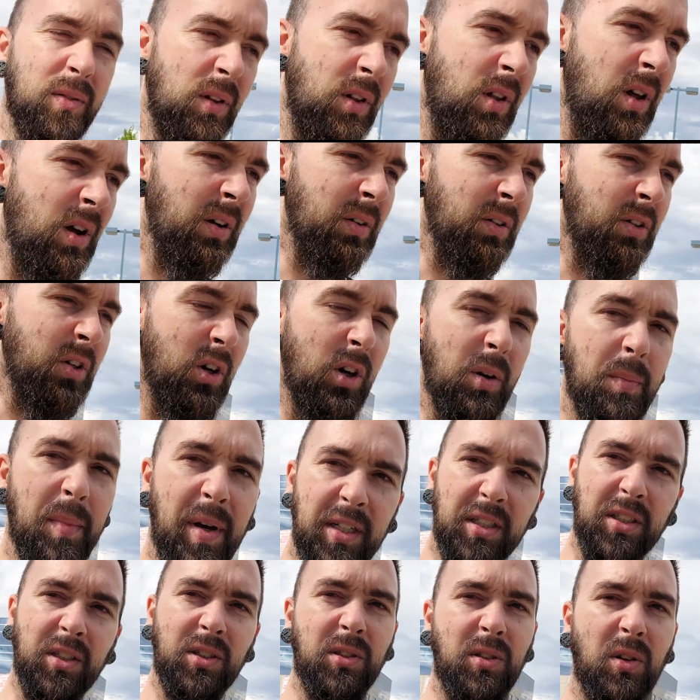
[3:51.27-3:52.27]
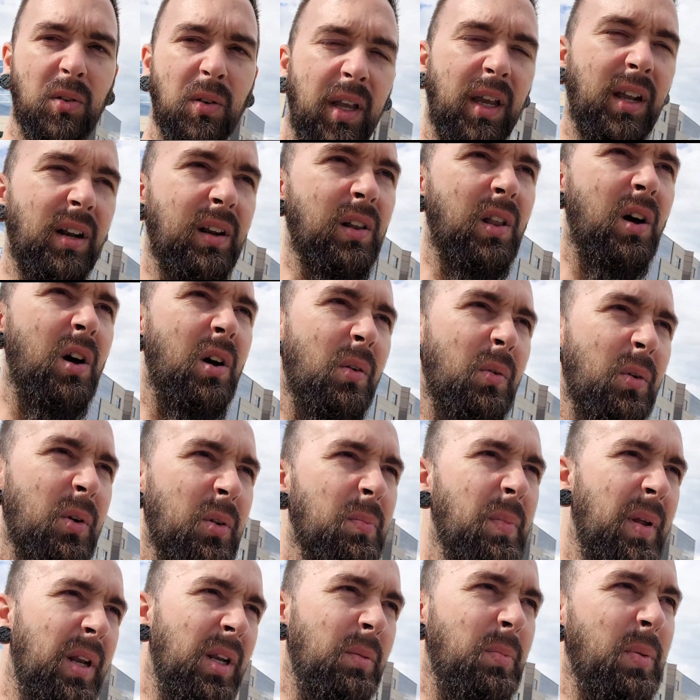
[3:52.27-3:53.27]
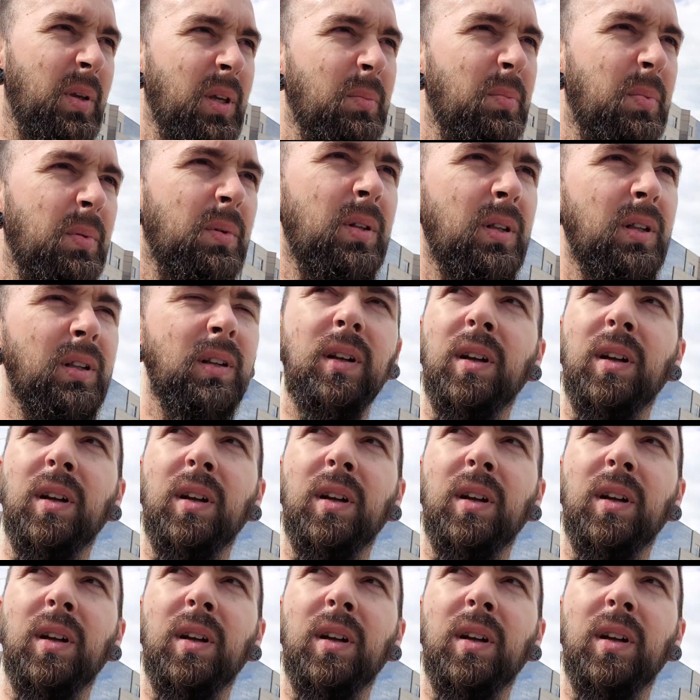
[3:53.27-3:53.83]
Long term, I just don't get along with many people.